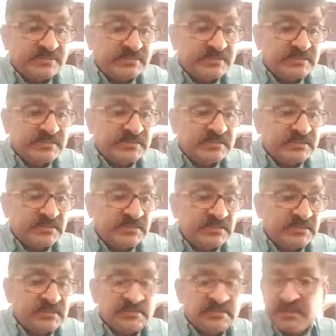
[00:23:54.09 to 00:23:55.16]
such as
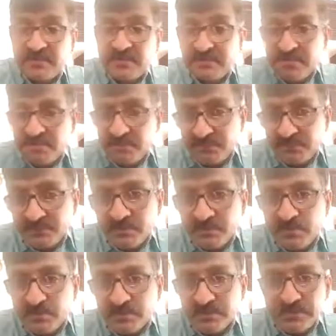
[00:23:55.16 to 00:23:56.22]
cervical
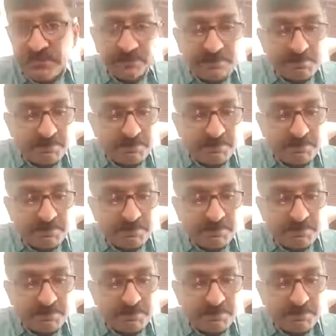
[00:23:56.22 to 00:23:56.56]
lymphadenopathy,